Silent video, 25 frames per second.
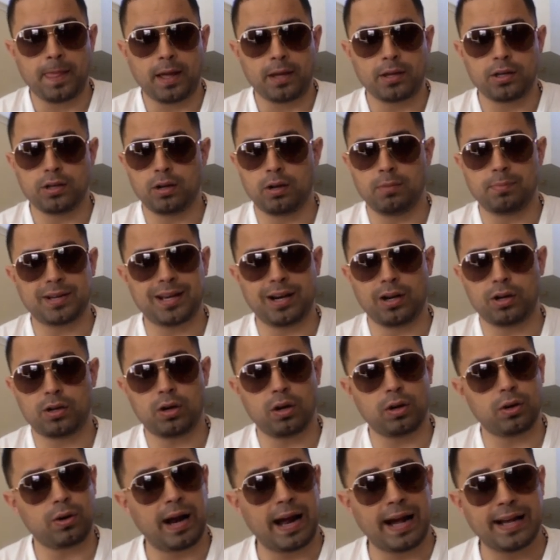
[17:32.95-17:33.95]
You know, Miguel
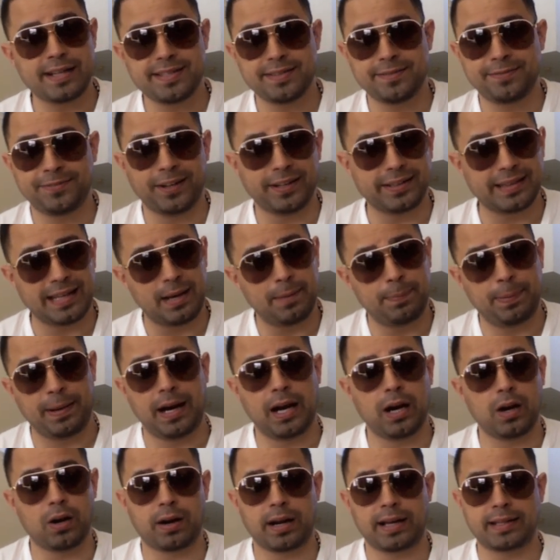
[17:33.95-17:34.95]
Cotto hasn't felt that
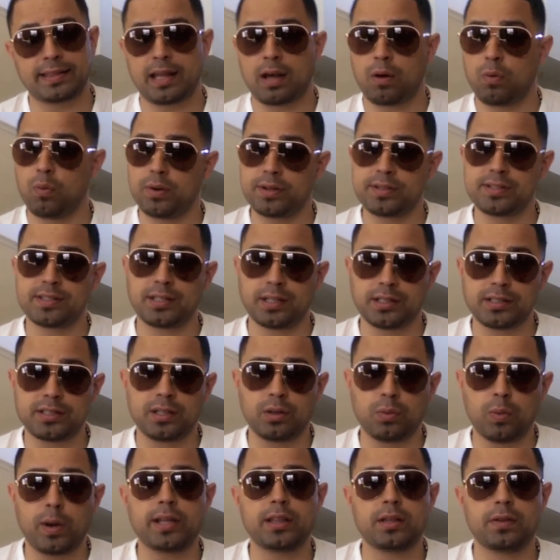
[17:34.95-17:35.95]
power at that
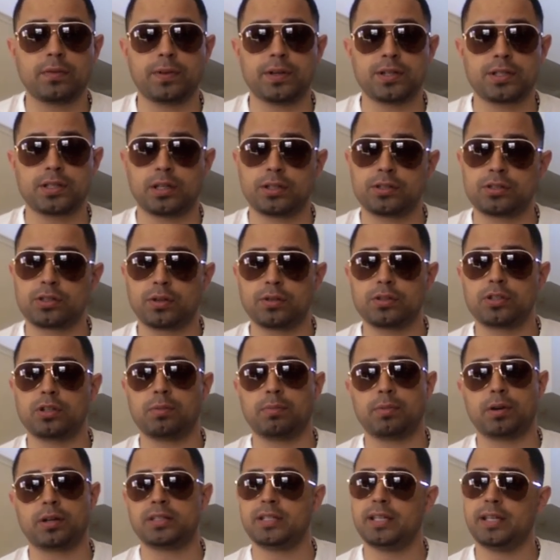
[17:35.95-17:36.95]
160 weight division, and
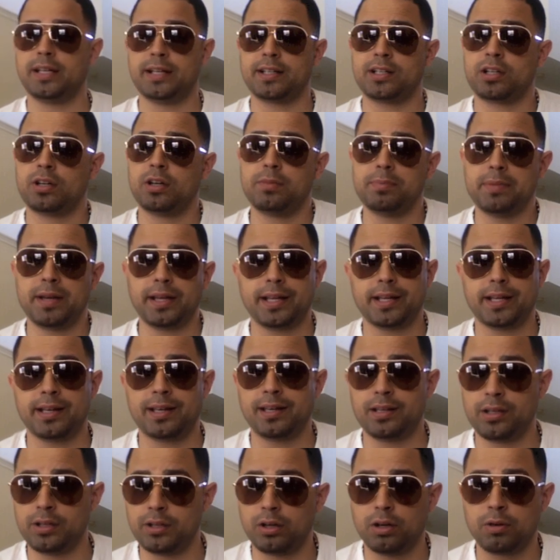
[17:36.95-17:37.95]
Sergio Martinez could make it,
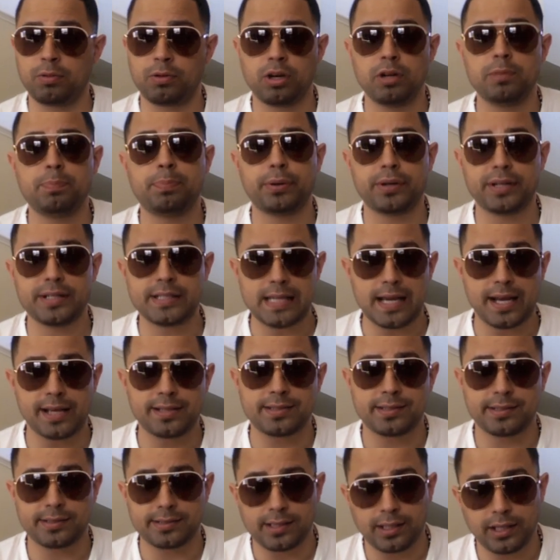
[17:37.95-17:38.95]
you know, could put his
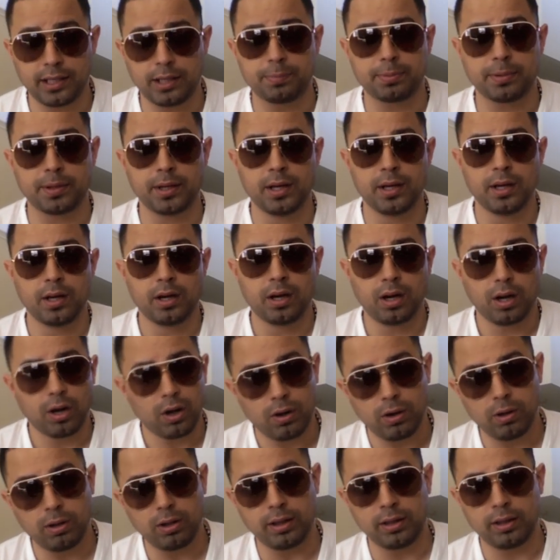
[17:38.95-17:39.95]
ass to sleep
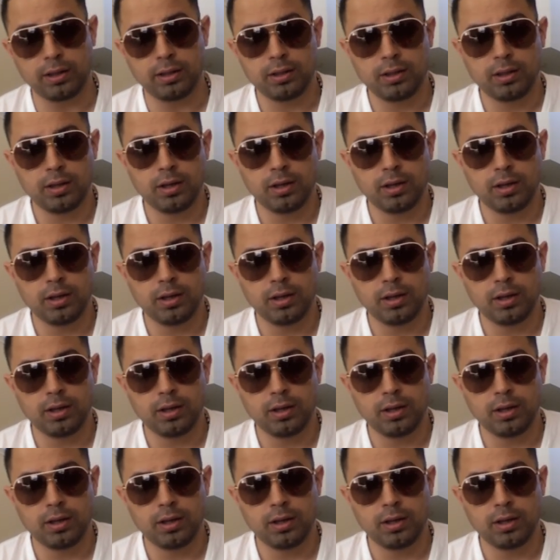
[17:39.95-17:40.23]
early.